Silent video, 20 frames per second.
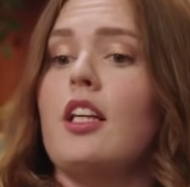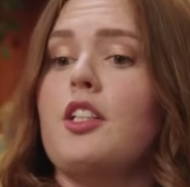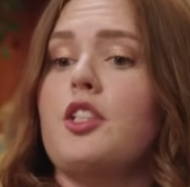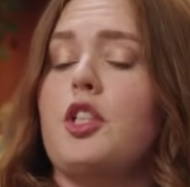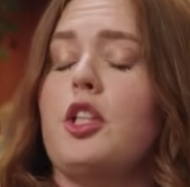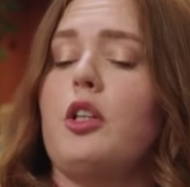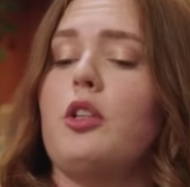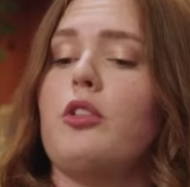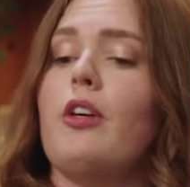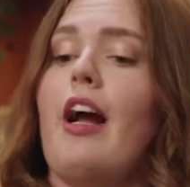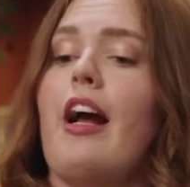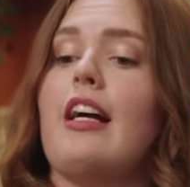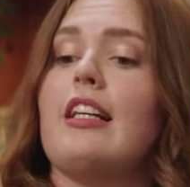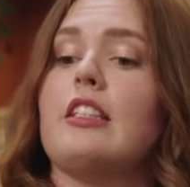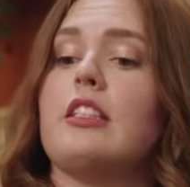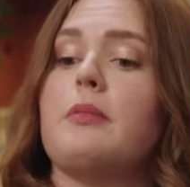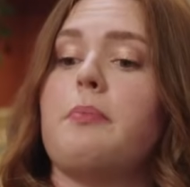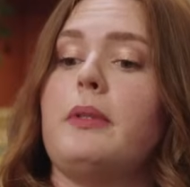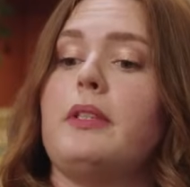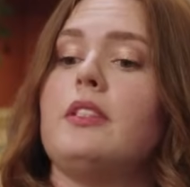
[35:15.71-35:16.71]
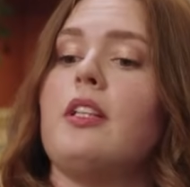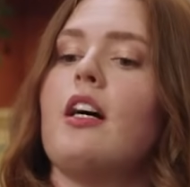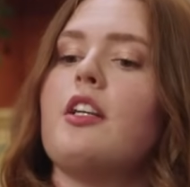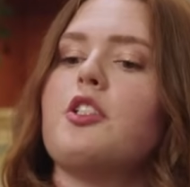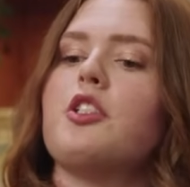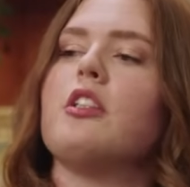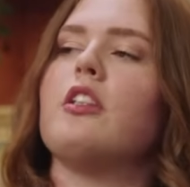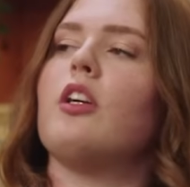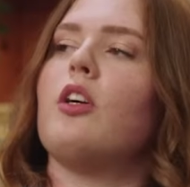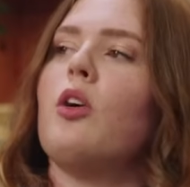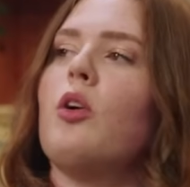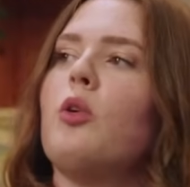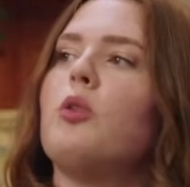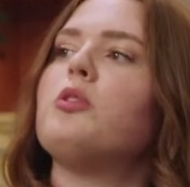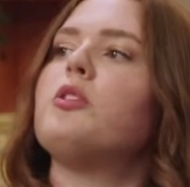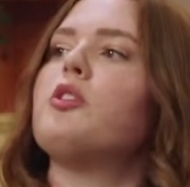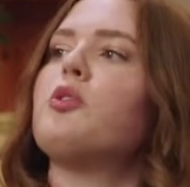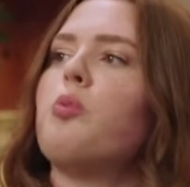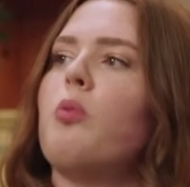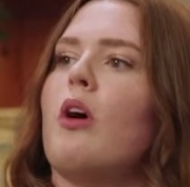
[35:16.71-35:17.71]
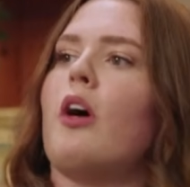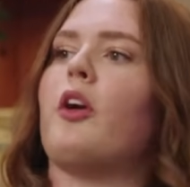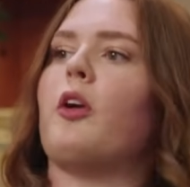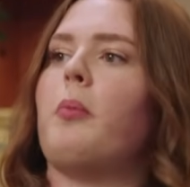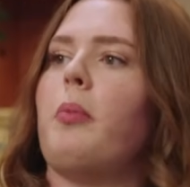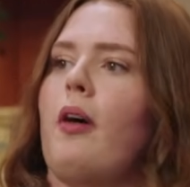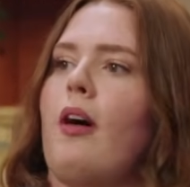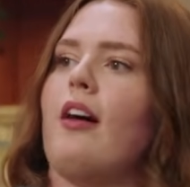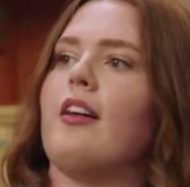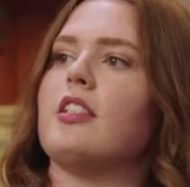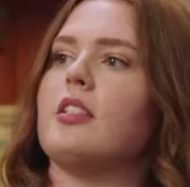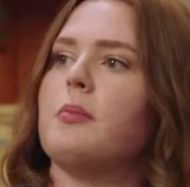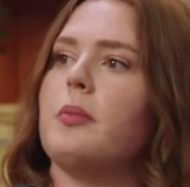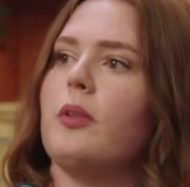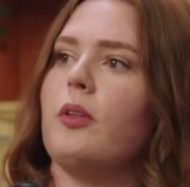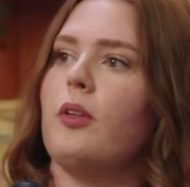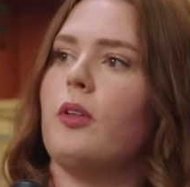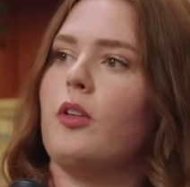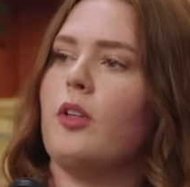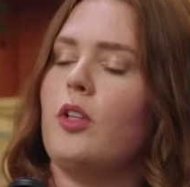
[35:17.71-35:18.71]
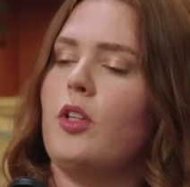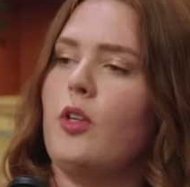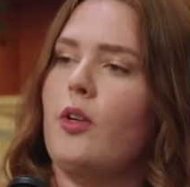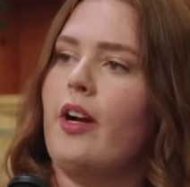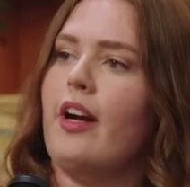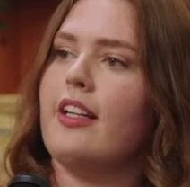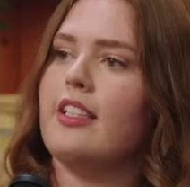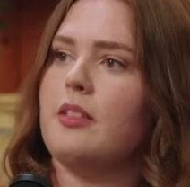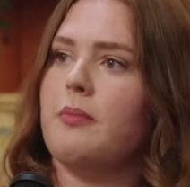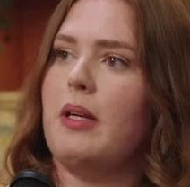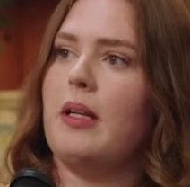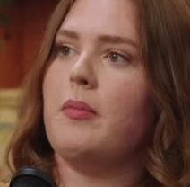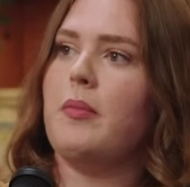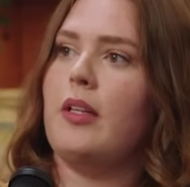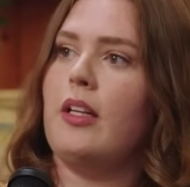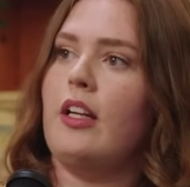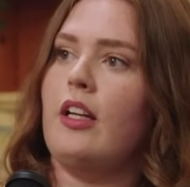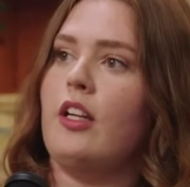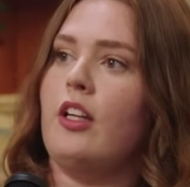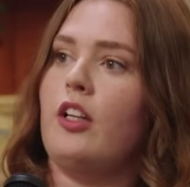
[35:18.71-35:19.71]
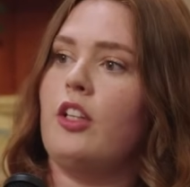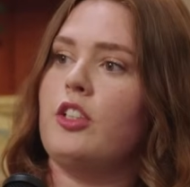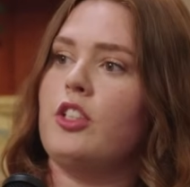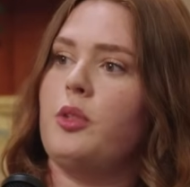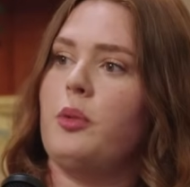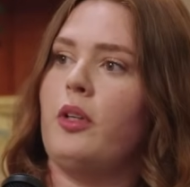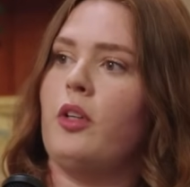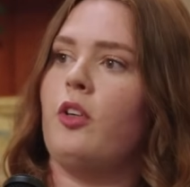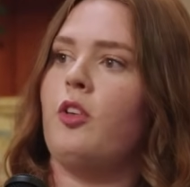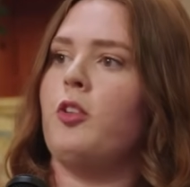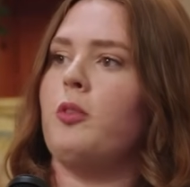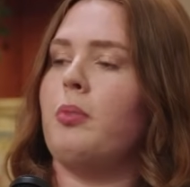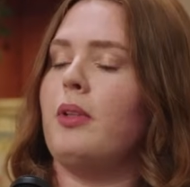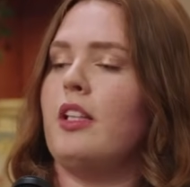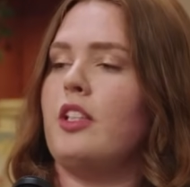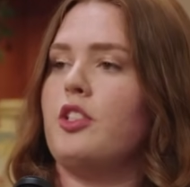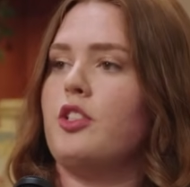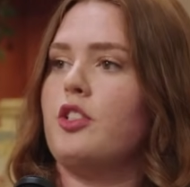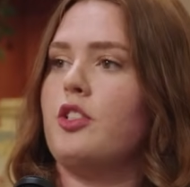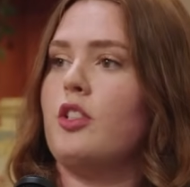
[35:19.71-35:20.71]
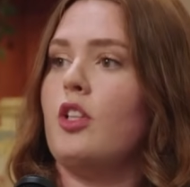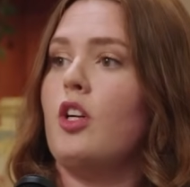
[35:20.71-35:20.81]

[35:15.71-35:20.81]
touching grass, but touching the coldest water possible. You guys made me do a cold plunge.